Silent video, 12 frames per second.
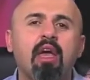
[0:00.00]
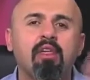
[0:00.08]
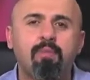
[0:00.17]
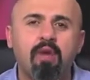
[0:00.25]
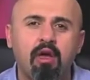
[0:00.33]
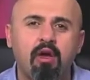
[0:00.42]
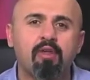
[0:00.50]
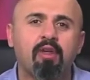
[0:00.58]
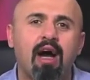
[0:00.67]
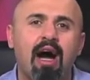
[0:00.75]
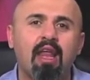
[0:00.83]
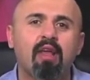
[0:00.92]
is because
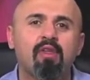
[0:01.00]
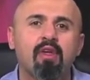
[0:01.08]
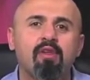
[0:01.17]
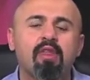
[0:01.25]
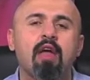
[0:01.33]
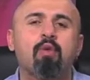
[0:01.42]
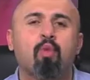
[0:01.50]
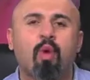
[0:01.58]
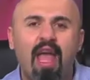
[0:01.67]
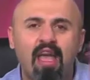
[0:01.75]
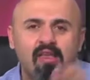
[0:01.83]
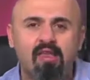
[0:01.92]
God exists and
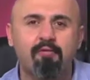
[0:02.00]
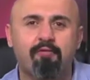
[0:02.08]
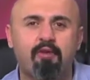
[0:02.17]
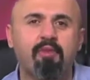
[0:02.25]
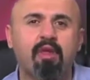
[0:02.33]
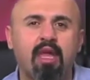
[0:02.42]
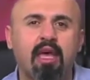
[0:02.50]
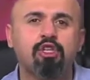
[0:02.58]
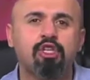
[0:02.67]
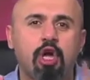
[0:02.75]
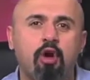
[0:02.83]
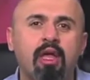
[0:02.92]
raised him from the dead,
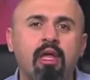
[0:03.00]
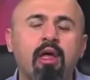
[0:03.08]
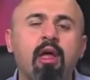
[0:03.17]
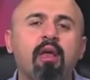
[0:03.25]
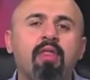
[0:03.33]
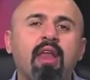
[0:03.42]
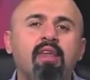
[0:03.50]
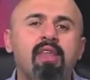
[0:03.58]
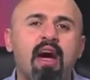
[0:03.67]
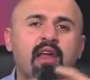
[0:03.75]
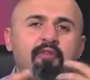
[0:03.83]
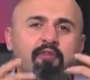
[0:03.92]
showing that he's
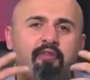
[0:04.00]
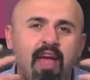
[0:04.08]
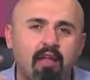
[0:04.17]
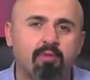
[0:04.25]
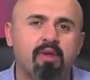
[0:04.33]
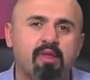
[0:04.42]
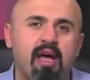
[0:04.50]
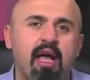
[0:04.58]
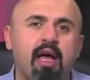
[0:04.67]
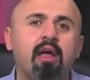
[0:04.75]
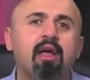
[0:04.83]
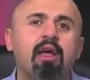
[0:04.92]
not a failed
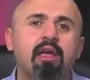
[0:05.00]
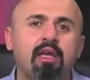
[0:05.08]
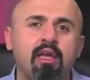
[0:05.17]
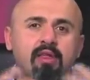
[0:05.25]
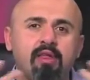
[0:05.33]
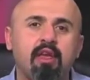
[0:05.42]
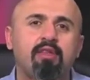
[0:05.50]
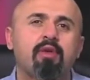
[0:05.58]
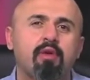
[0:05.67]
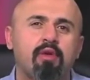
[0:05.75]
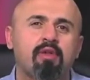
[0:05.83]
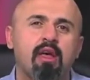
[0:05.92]
Messiah. He is the
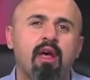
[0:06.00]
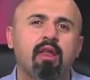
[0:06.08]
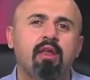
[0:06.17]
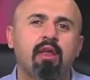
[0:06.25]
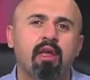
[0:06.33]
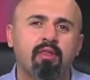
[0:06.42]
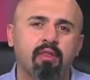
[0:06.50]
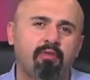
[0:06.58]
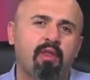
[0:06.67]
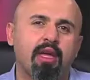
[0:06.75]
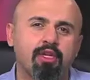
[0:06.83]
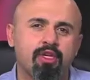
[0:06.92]
eternal Son in the
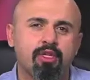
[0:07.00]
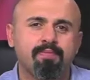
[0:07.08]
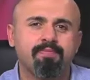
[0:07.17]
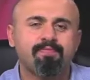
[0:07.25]
flesh.